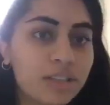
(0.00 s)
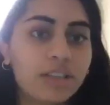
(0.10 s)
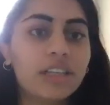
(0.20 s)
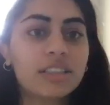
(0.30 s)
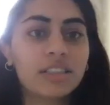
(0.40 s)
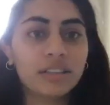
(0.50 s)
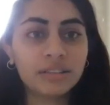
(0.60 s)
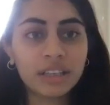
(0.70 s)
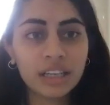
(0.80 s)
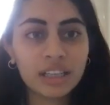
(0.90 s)
journey to
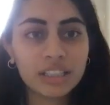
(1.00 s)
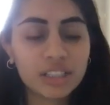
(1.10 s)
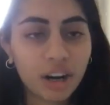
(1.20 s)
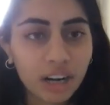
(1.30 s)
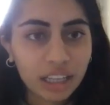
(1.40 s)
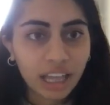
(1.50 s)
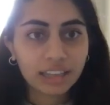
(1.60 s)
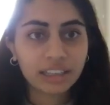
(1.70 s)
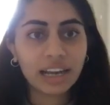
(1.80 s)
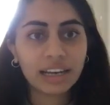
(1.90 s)
starting
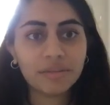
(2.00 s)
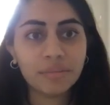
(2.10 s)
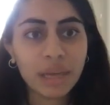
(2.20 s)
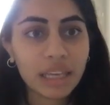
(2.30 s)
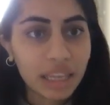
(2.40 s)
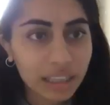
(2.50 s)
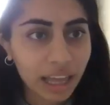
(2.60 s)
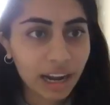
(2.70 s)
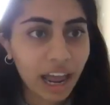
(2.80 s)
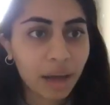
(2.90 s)
that and kind of making
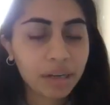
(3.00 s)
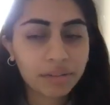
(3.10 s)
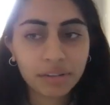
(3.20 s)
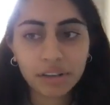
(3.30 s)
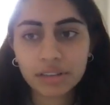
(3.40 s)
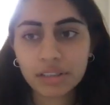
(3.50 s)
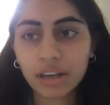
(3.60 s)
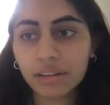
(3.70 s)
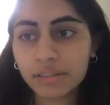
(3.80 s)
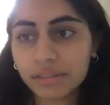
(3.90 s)
that a habit for
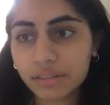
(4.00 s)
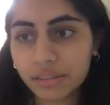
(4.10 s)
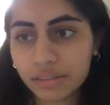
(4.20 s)
yourself?